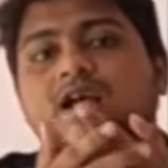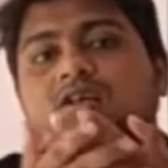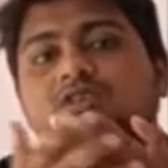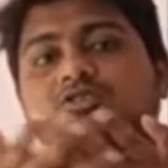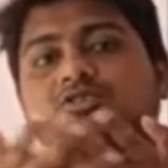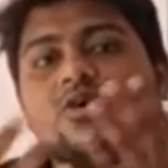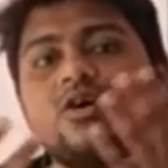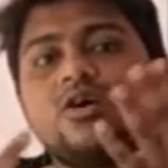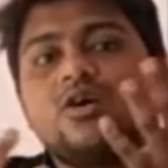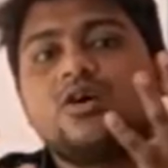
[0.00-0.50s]

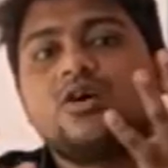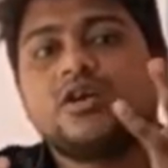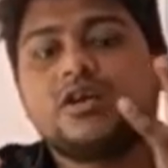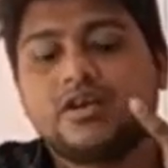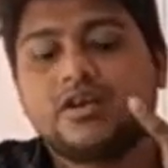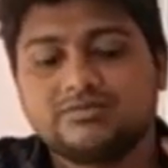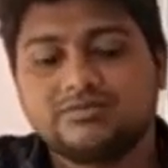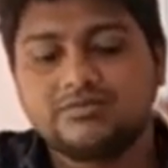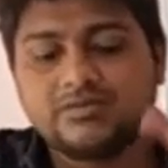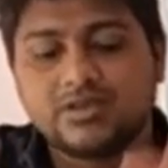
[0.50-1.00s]
So
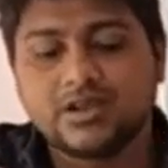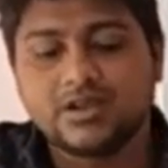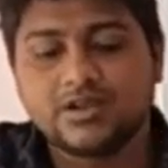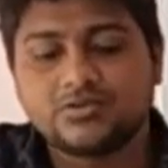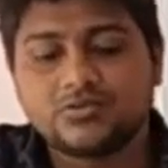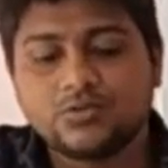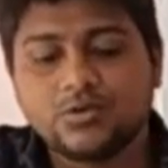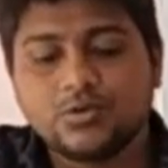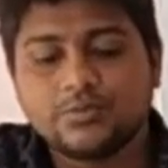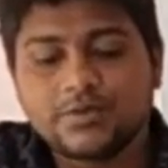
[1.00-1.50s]

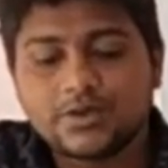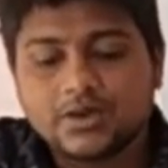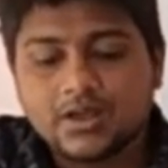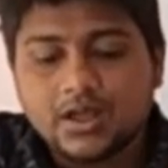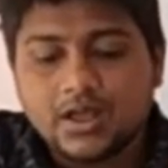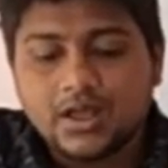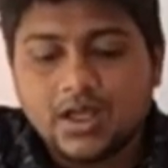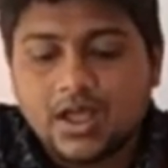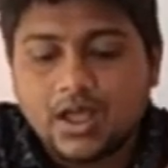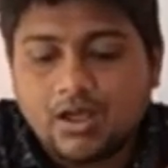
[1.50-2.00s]
it will be
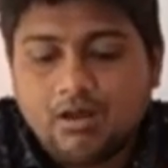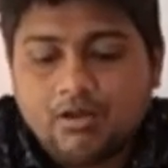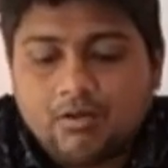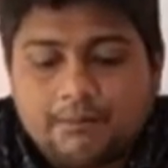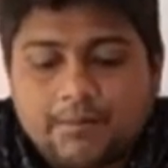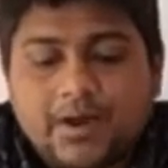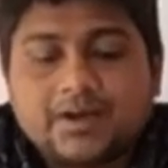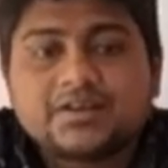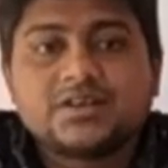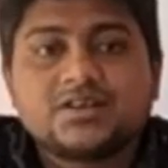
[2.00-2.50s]

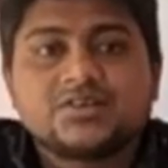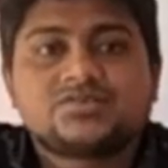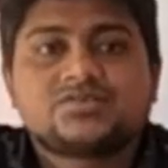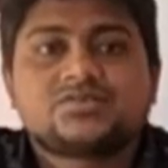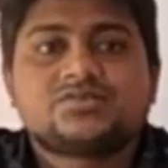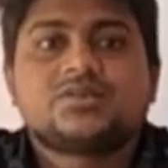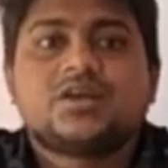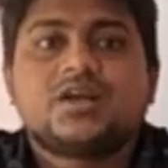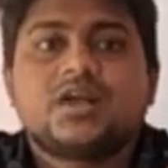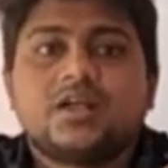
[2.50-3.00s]
practiced
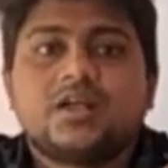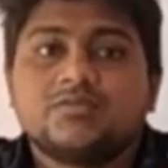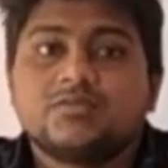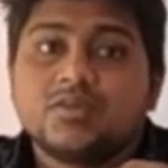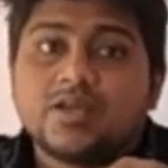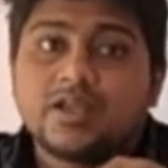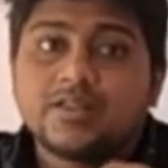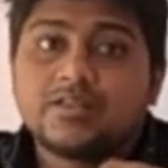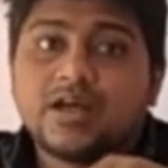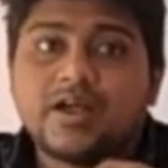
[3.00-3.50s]

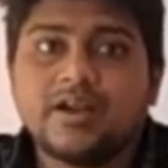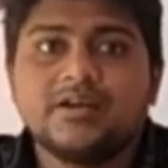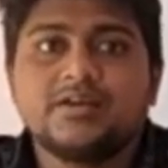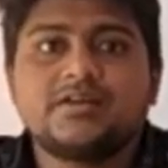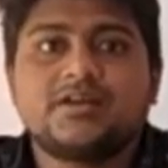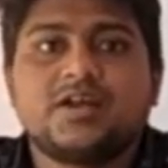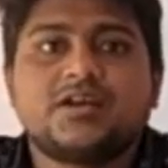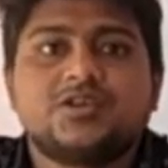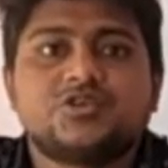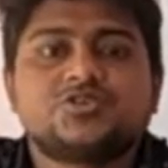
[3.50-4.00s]
in the
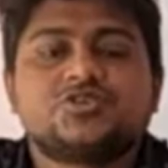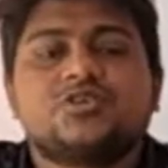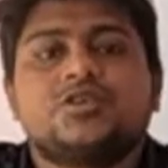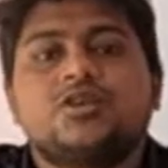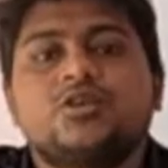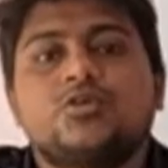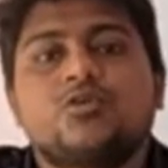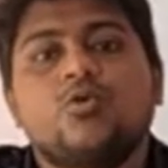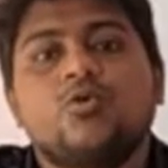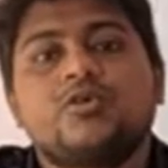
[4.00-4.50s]

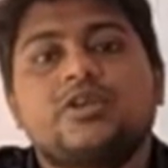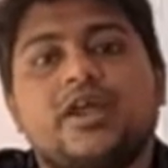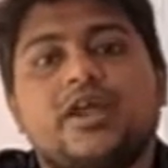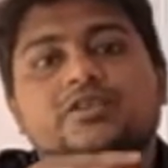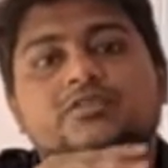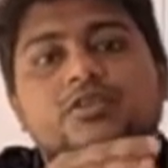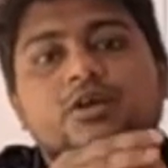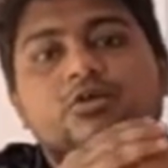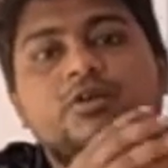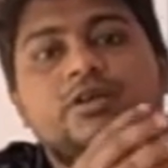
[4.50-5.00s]
International Court,
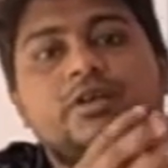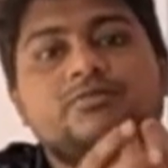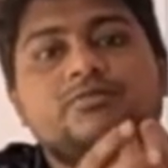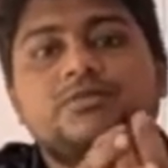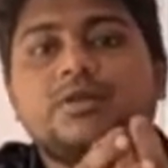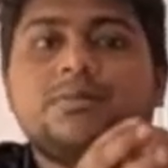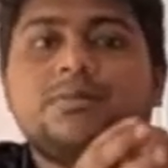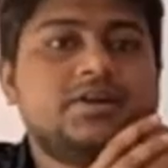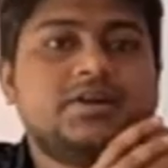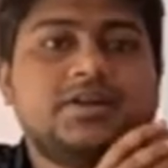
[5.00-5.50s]
and they will give
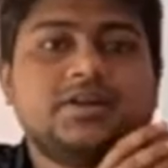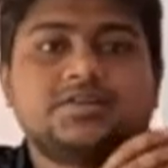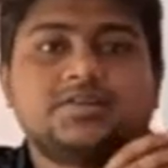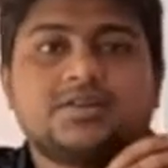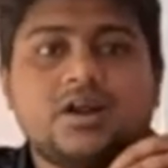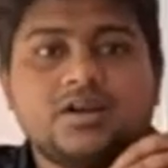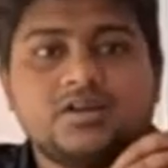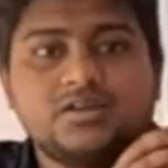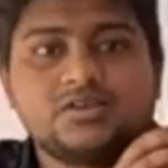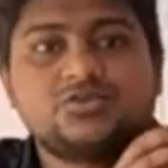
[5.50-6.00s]
the verdict.
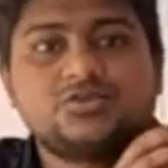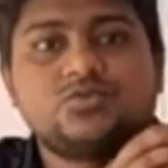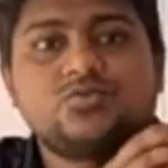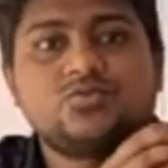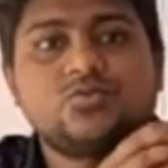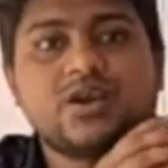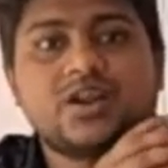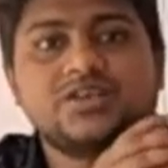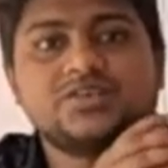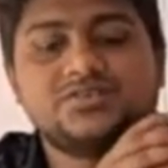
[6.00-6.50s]
Understood
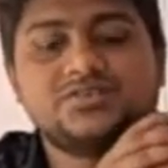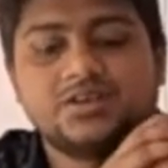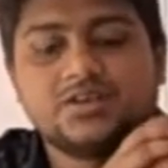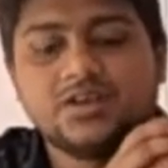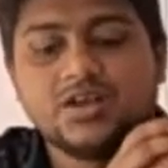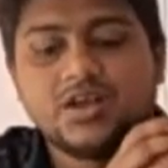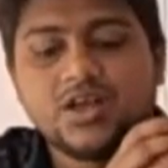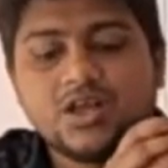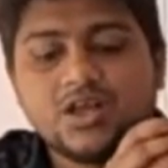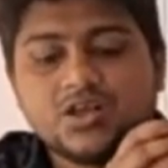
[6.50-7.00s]
what I said?
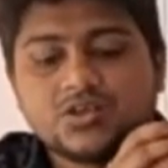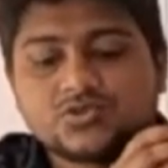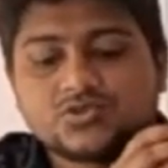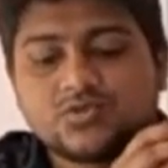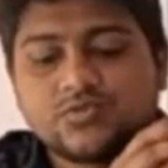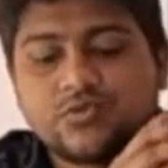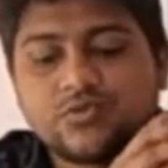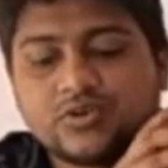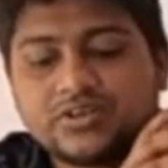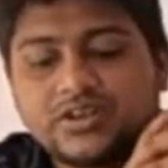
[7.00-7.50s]

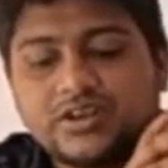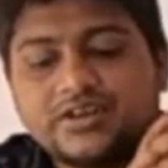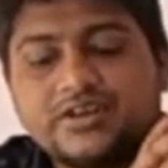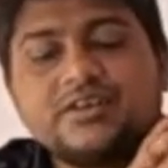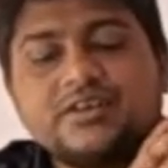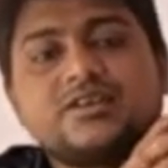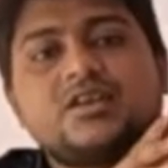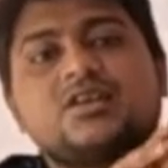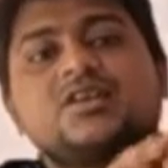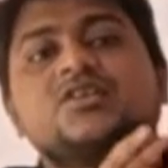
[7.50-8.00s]
So for that,
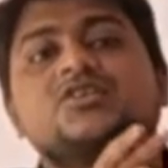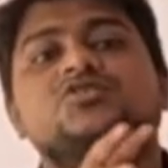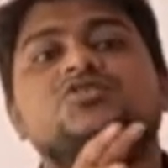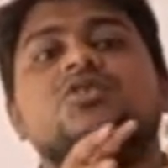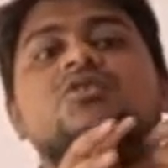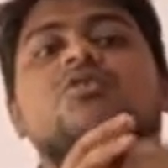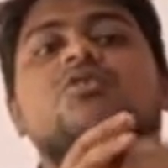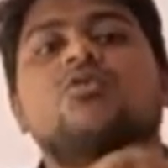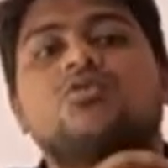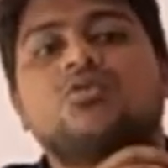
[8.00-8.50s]

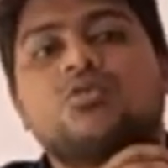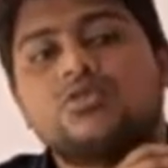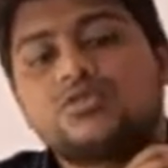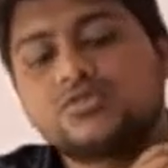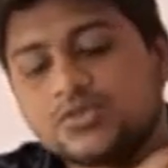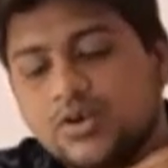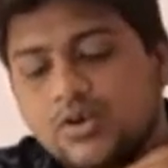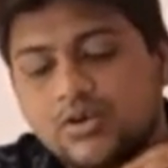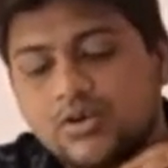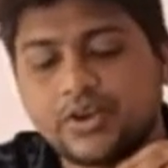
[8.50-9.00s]
International Court
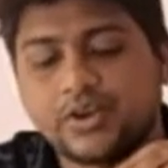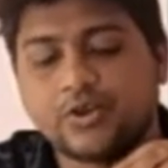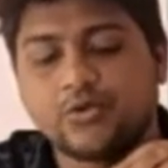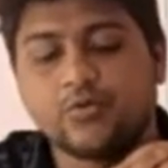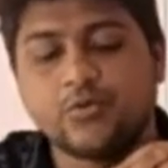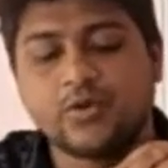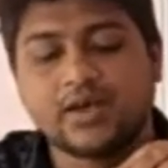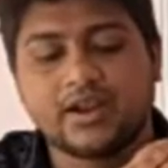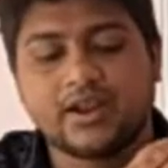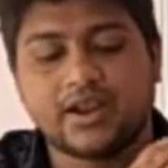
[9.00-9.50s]
also
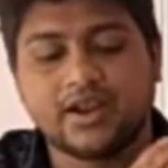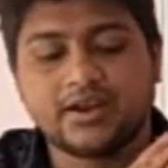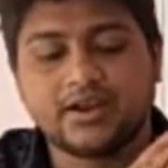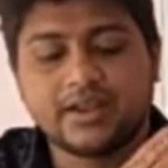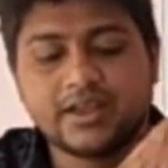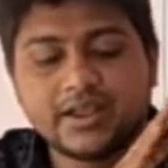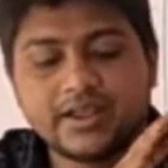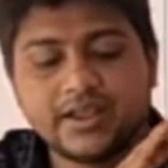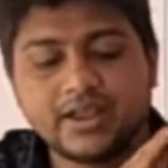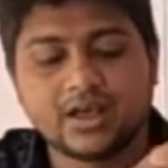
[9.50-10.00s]
require, and
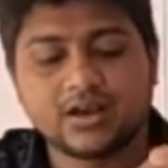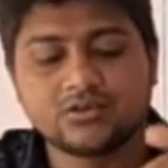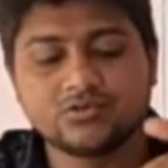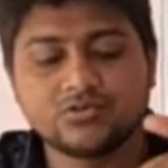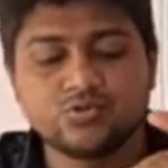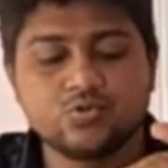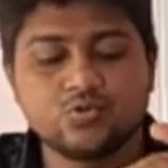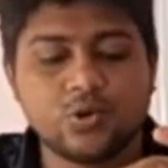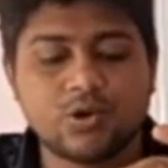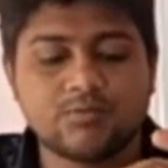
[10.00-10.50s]
here
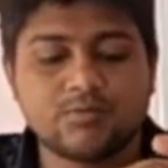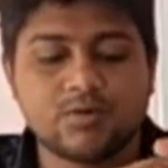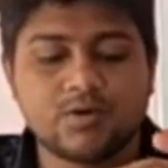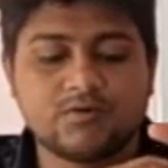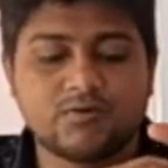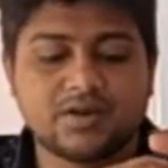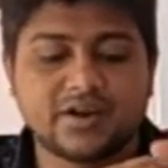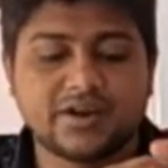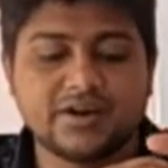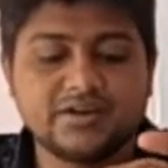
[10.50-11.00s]
two of
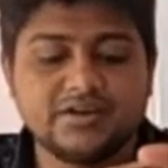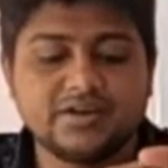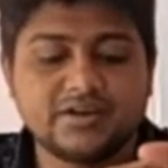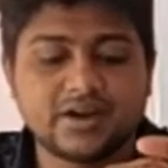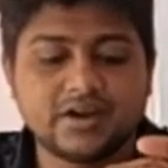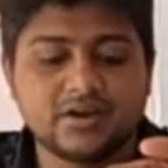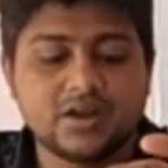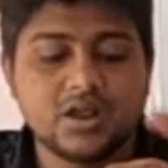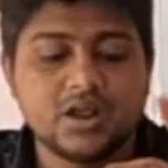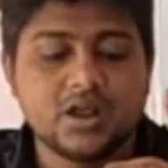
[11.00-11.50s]

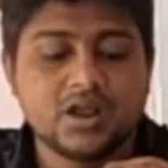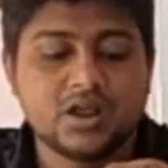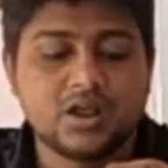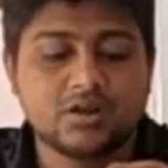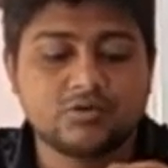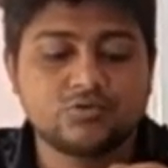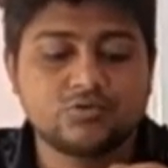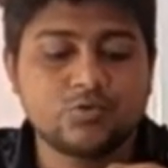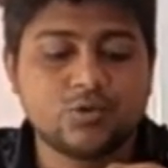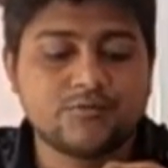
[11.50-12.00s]

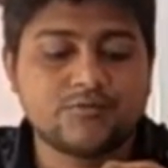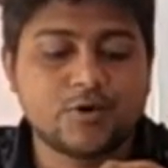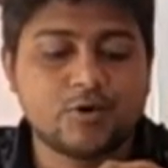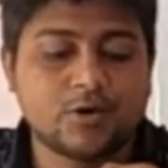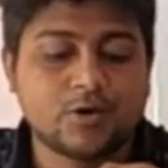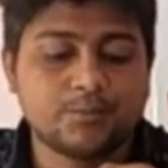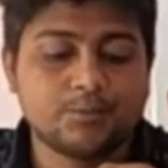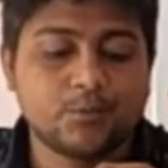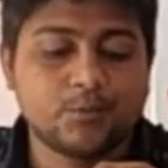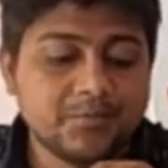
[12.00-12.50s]

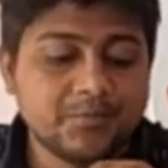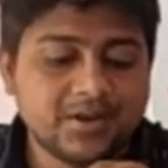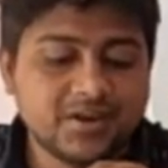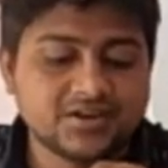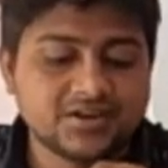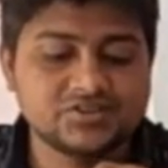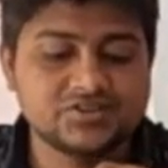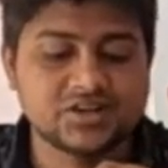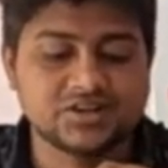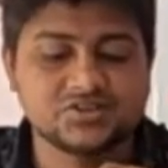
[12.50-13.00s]
our
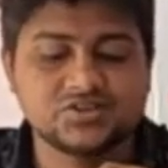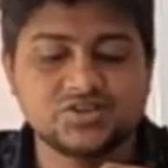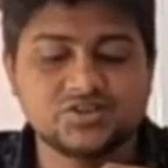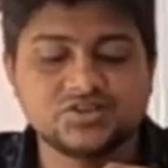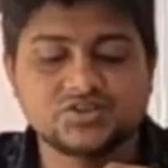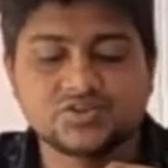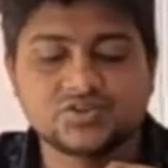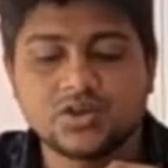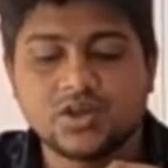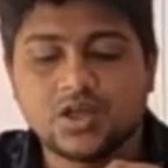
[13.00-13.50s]
prominent
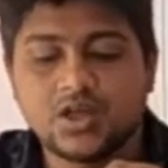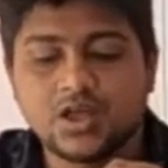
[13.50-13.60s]
justice